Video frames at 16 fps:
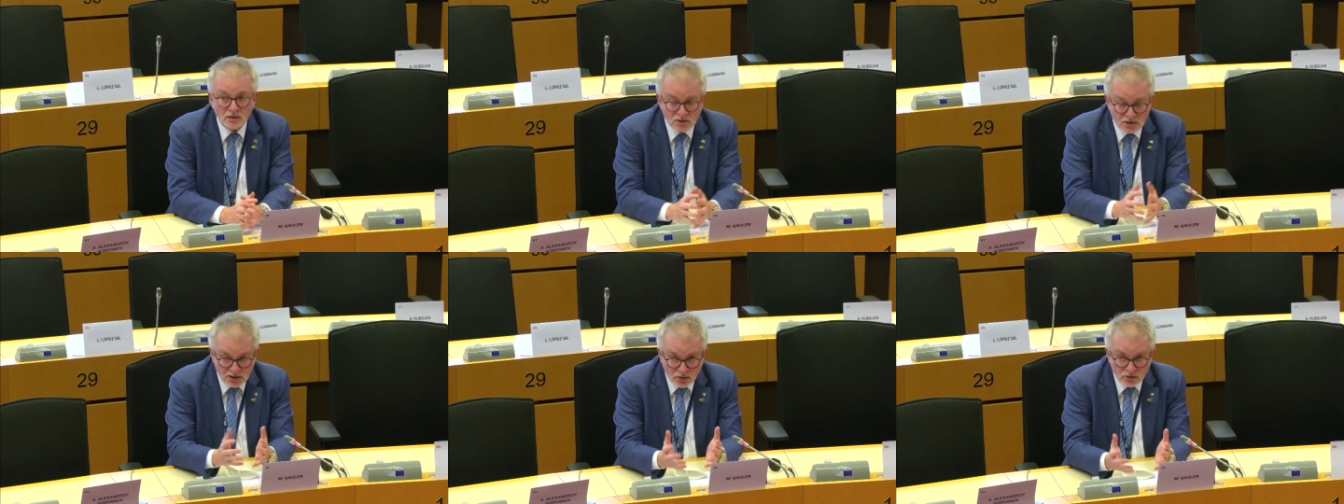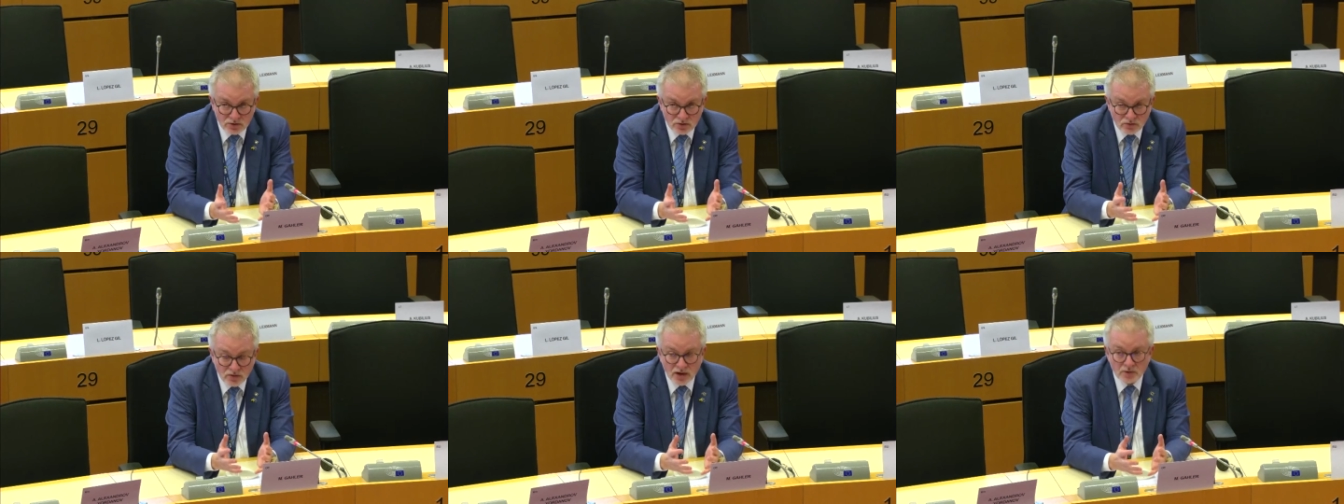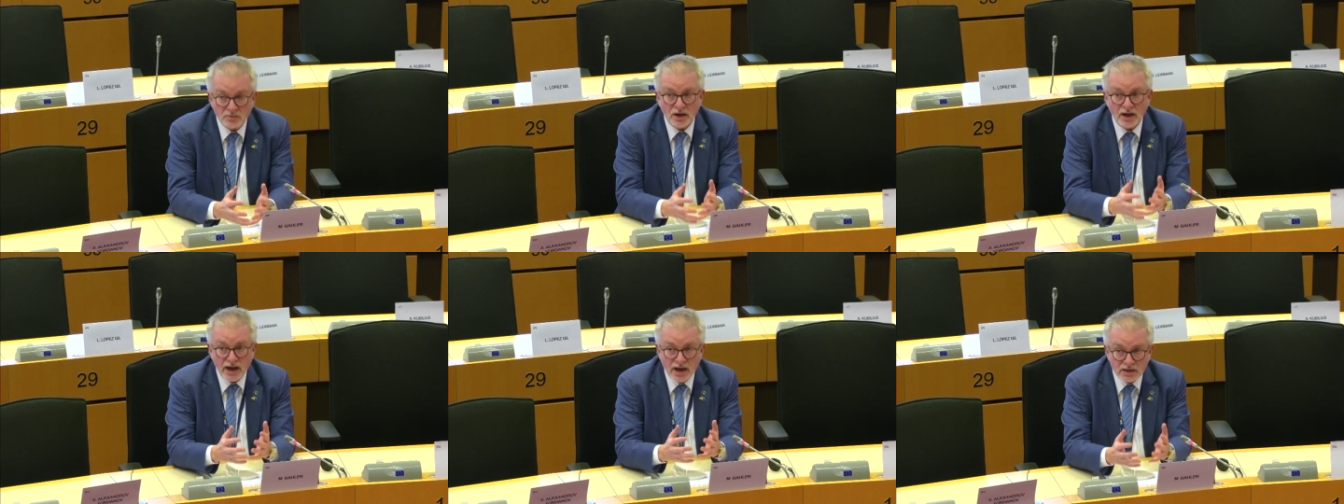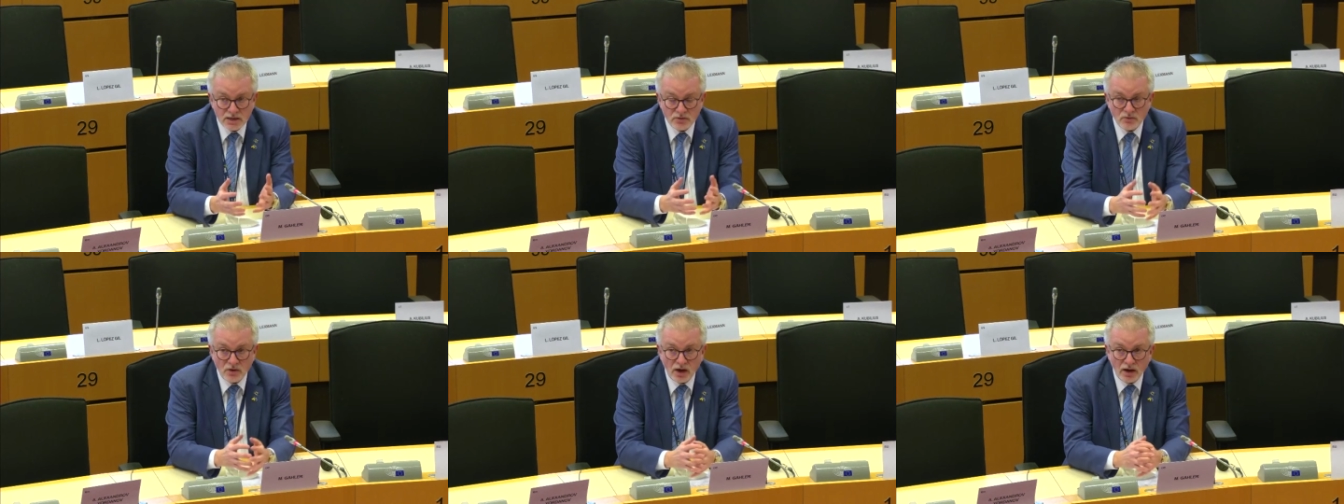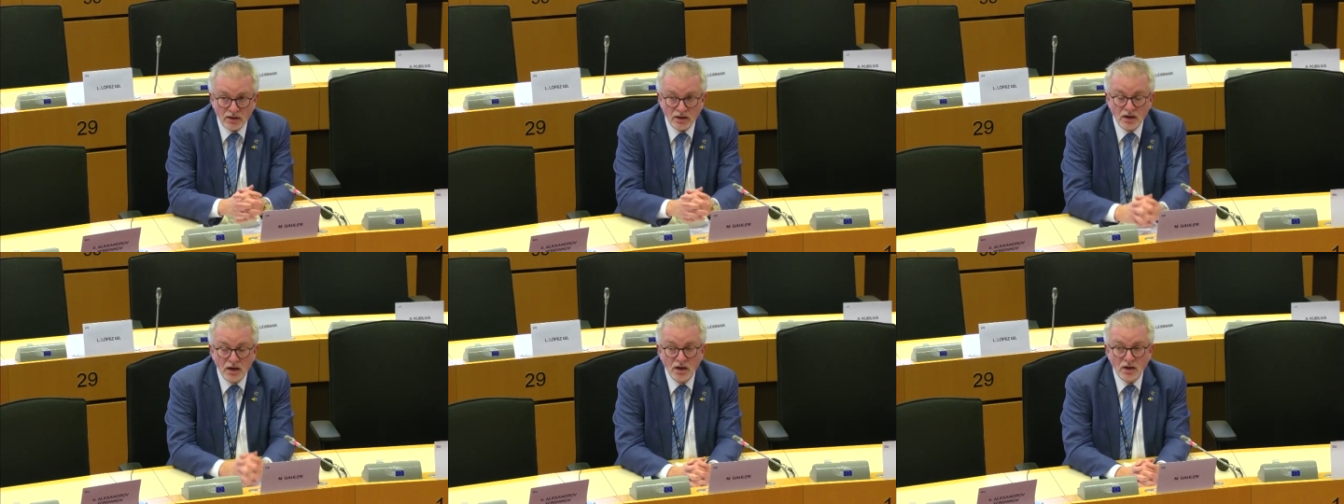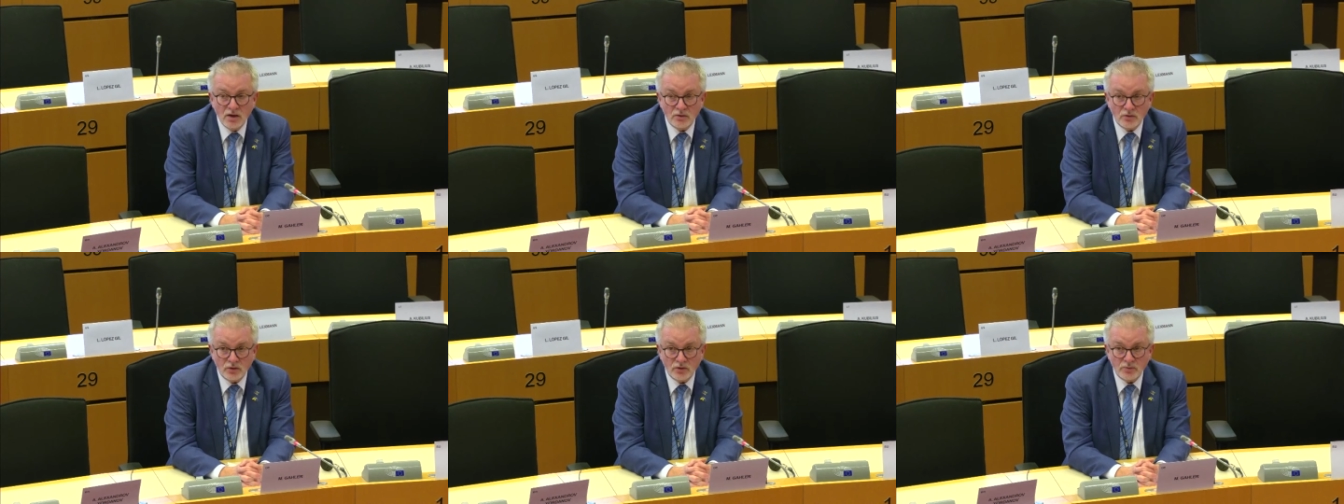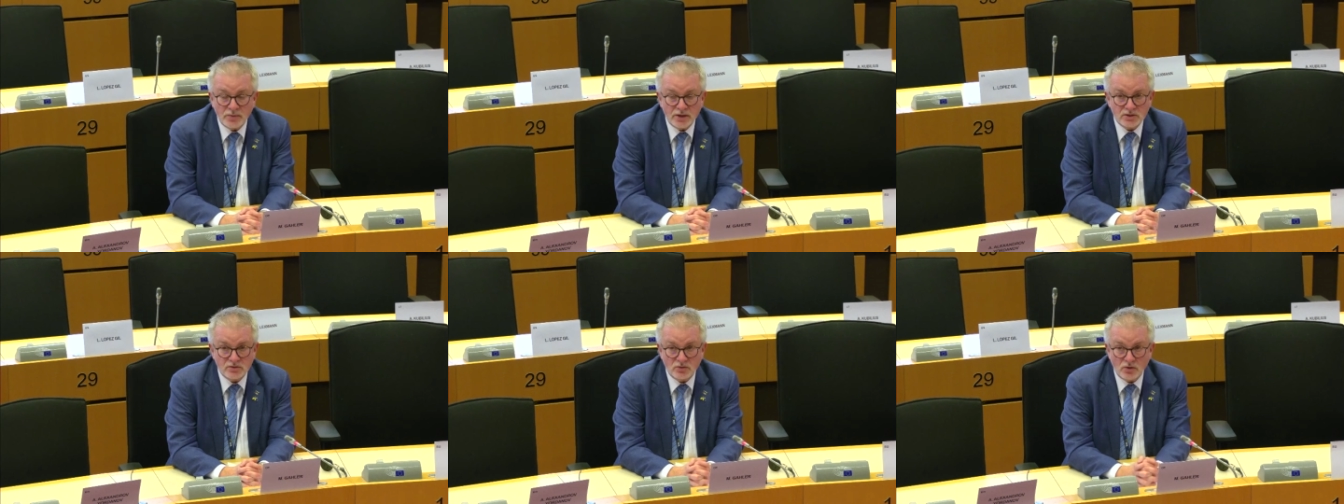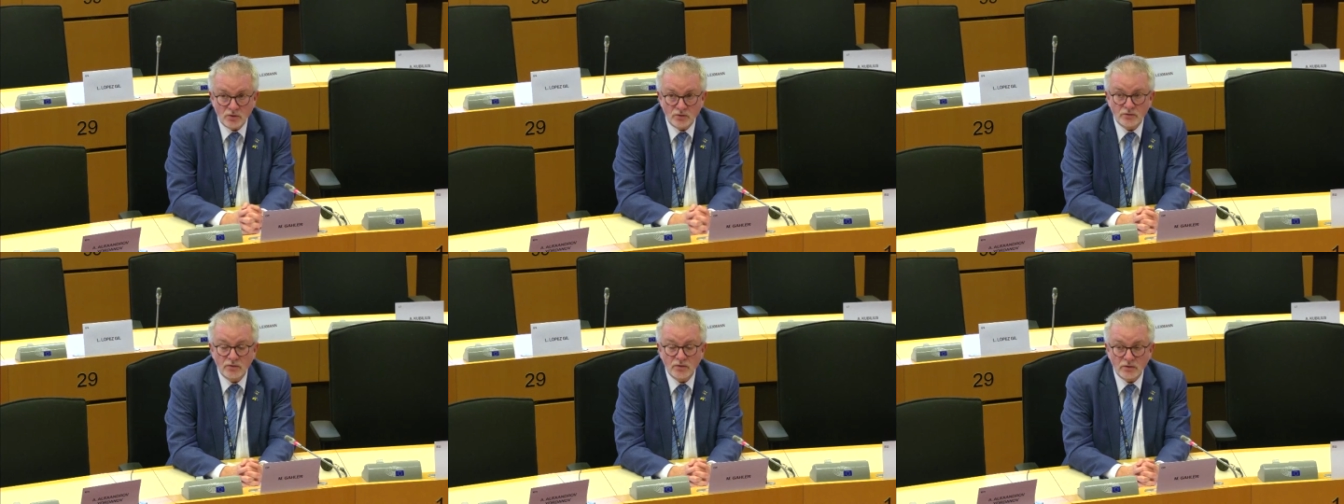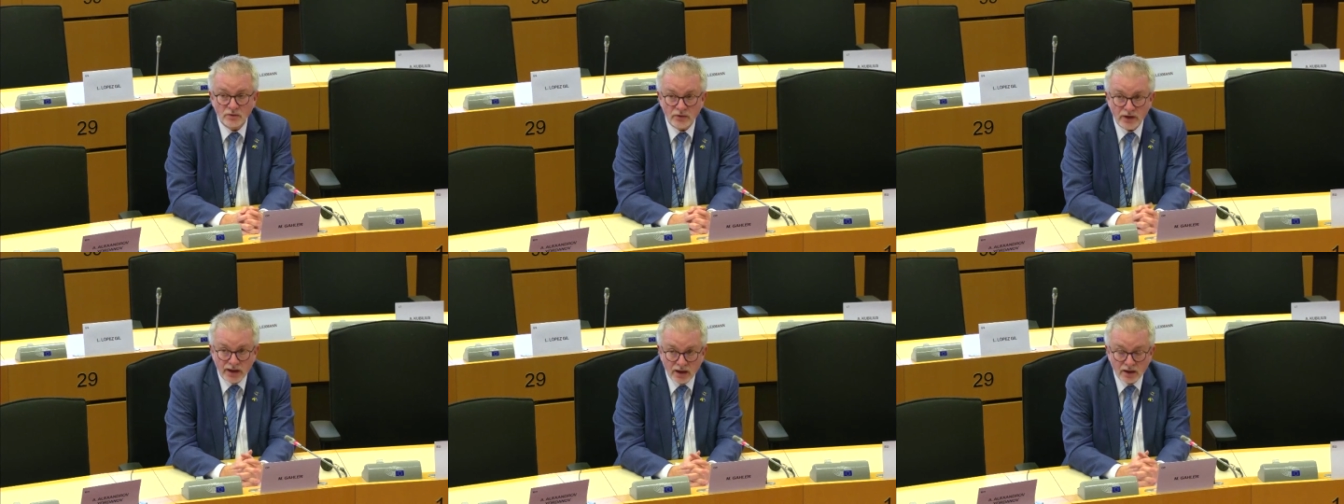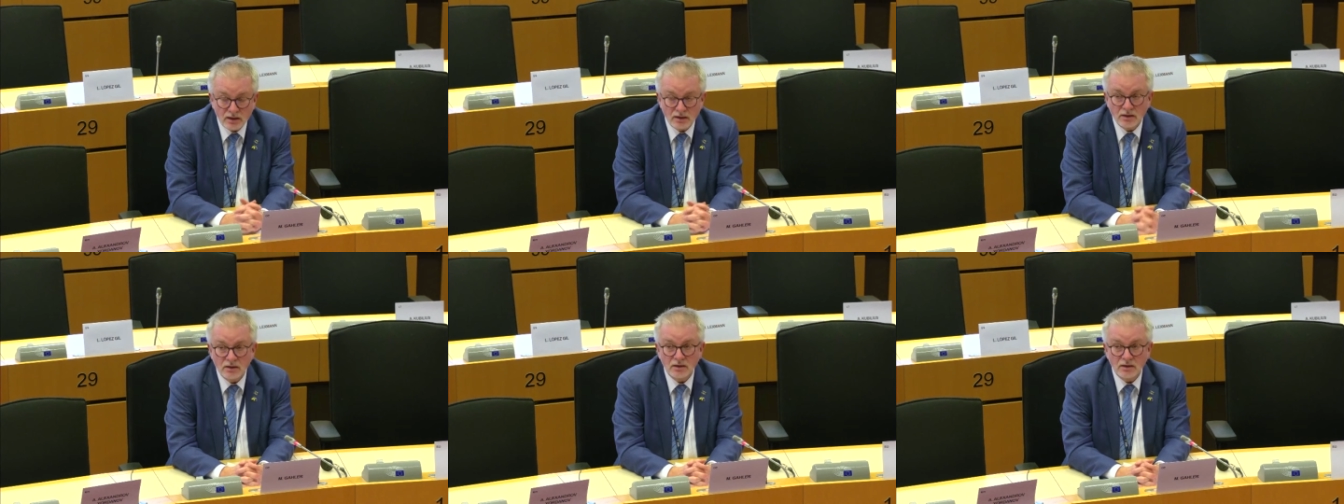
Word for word: Saudi Arabia and Iran for the better of their